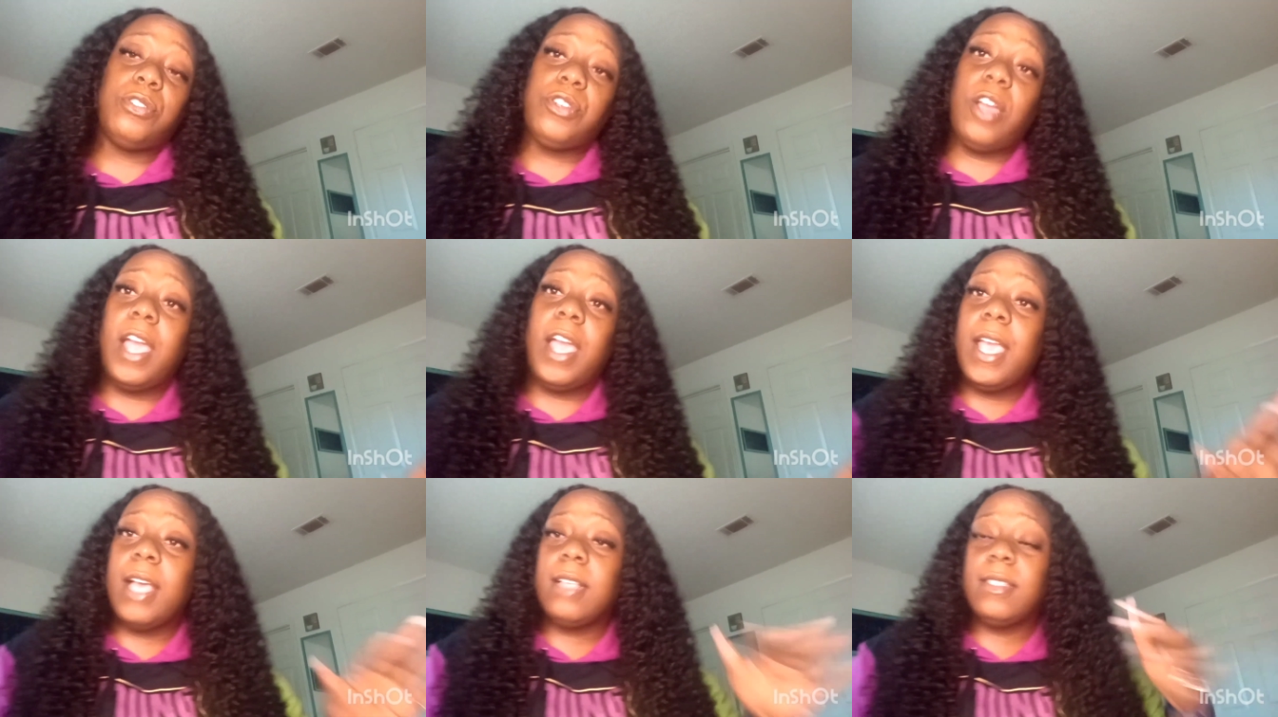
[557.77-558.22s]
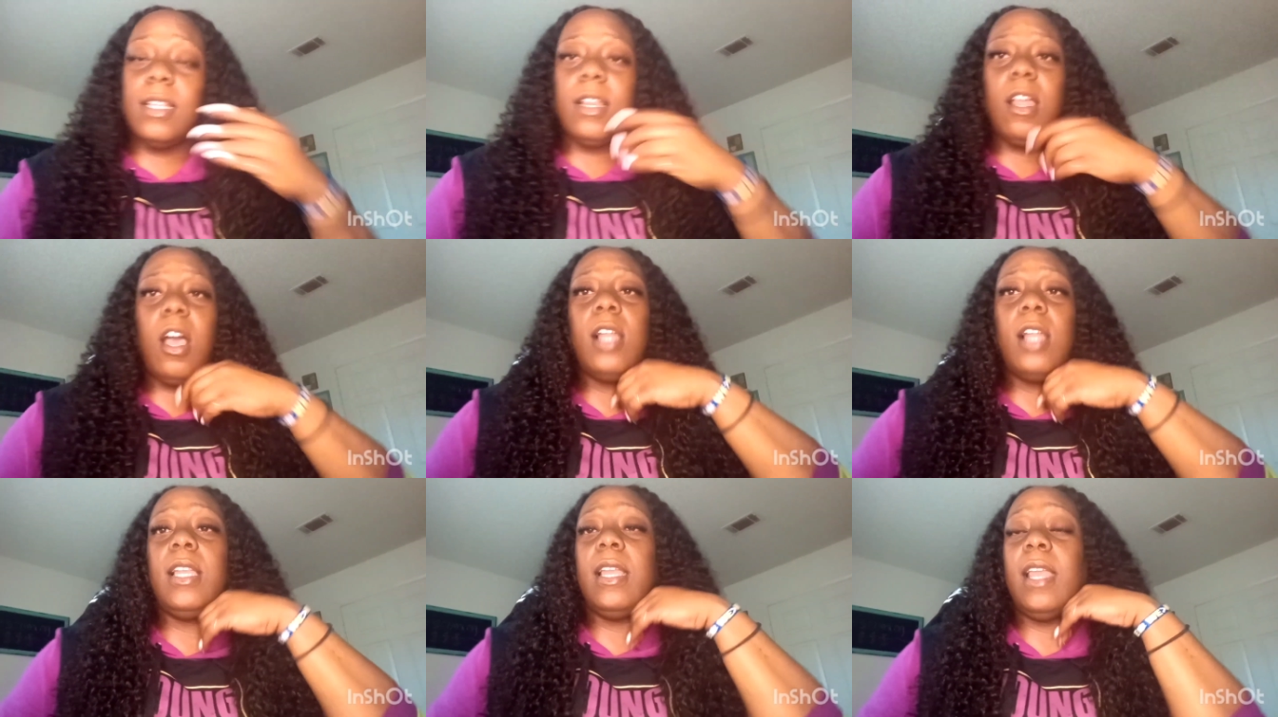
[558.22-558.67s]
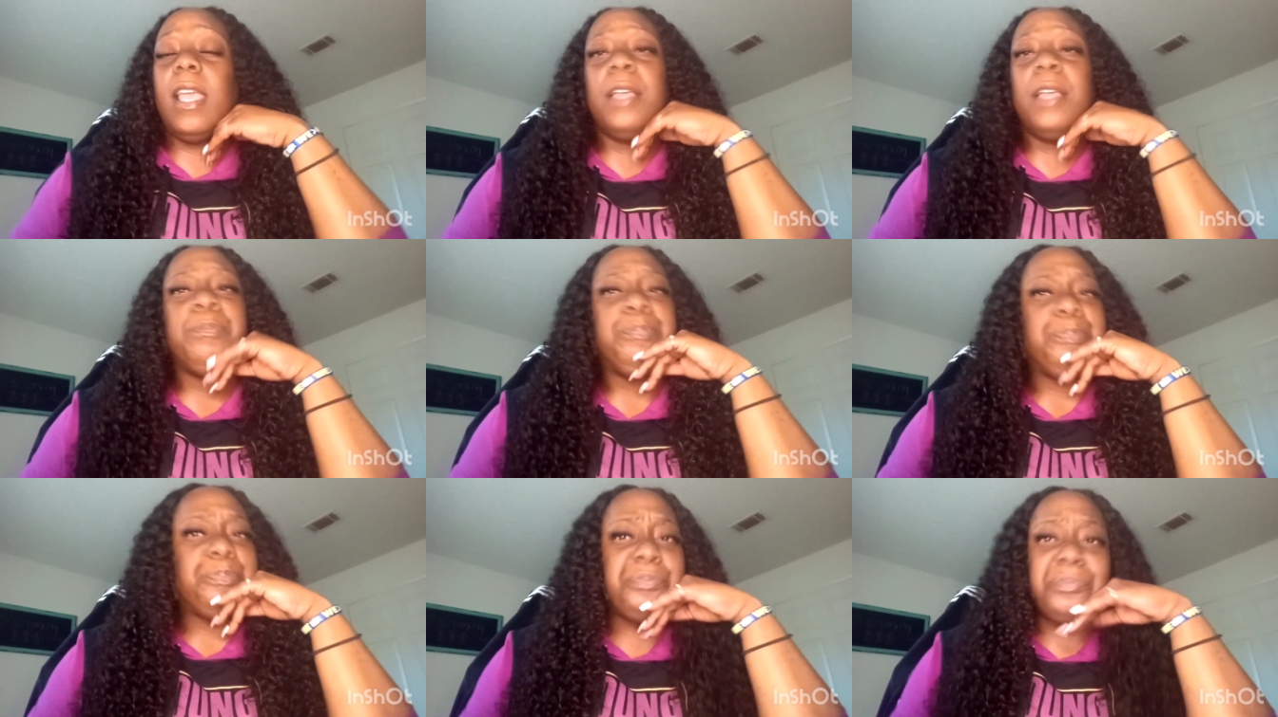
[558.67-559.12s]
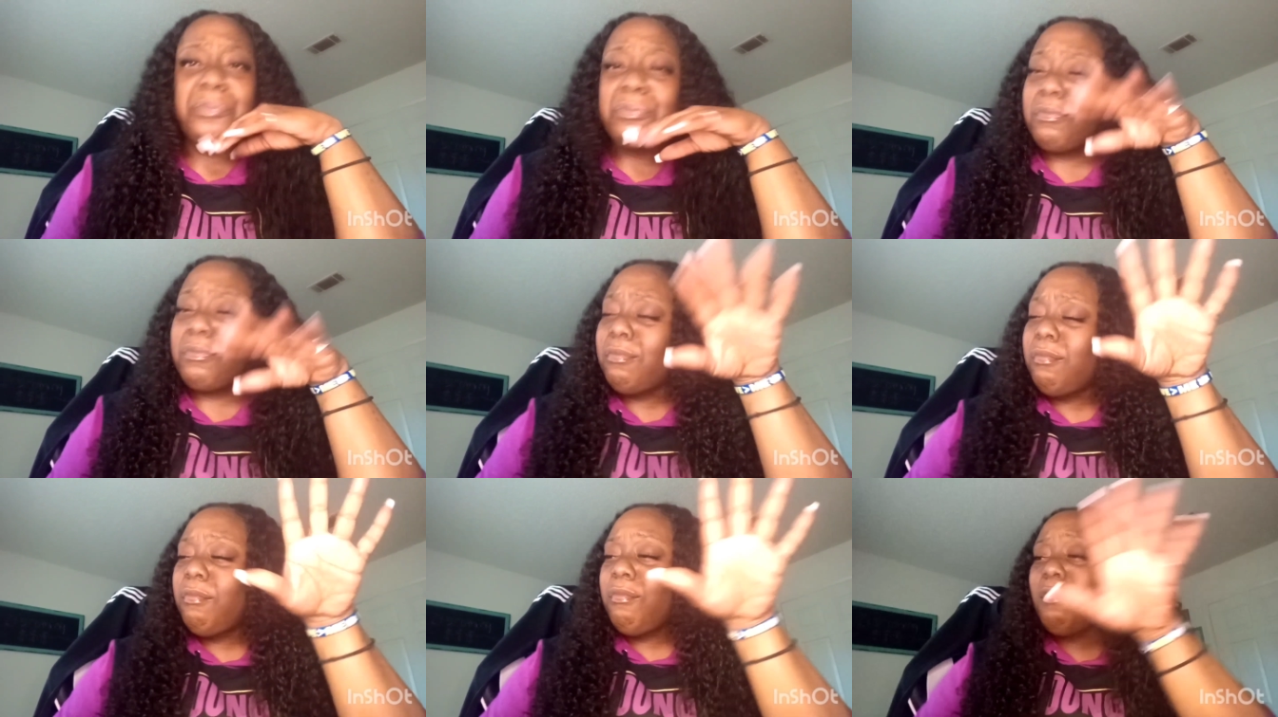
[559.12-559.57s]
tryouts and all of that.
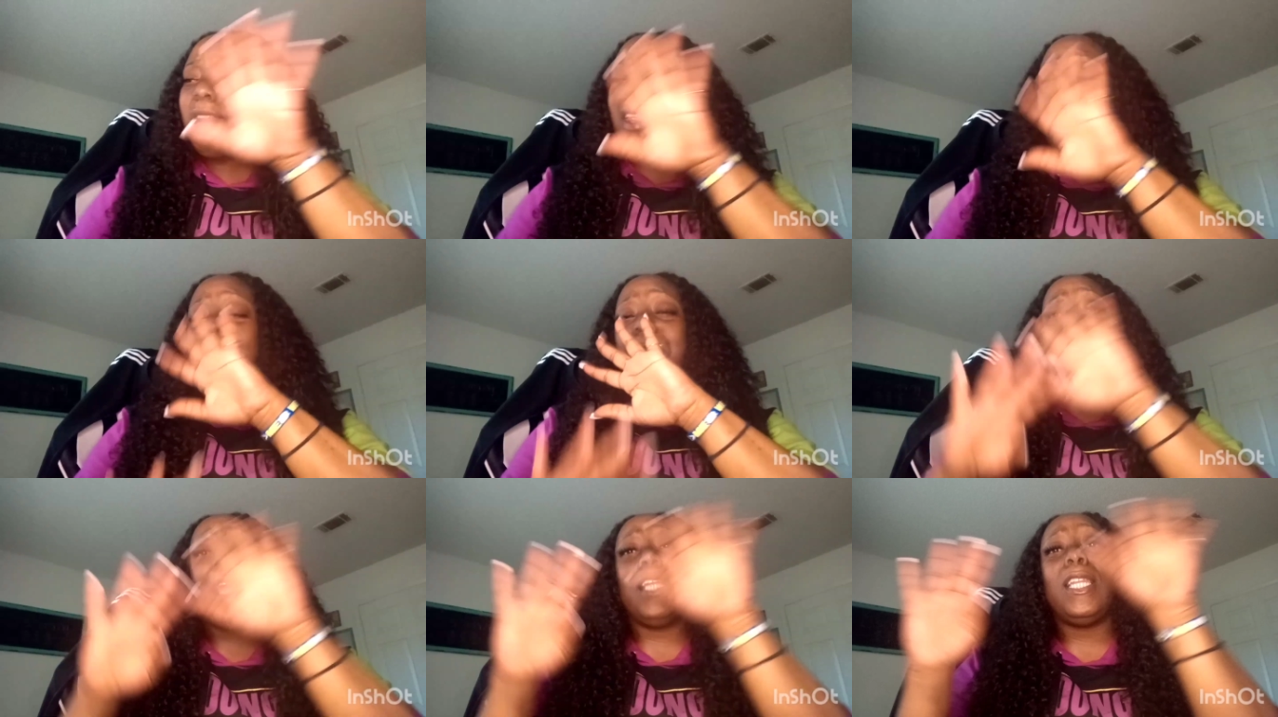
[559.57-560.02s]
I make